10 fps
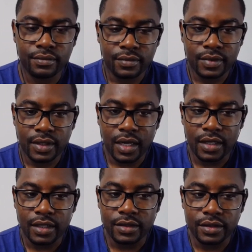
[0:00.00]
Got it.
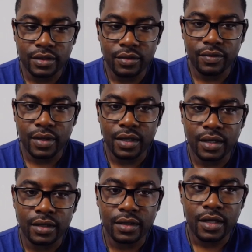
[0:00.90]
And
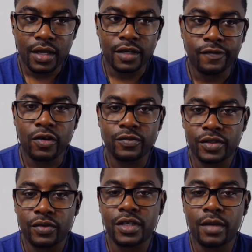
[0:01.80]
so, as far as results
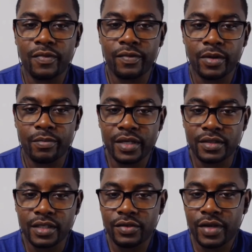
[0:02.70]
coming from the meetings,
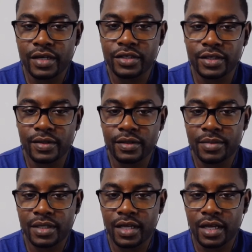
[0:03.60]
can you kind of share a little bit
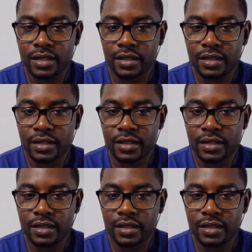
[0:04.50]
of that?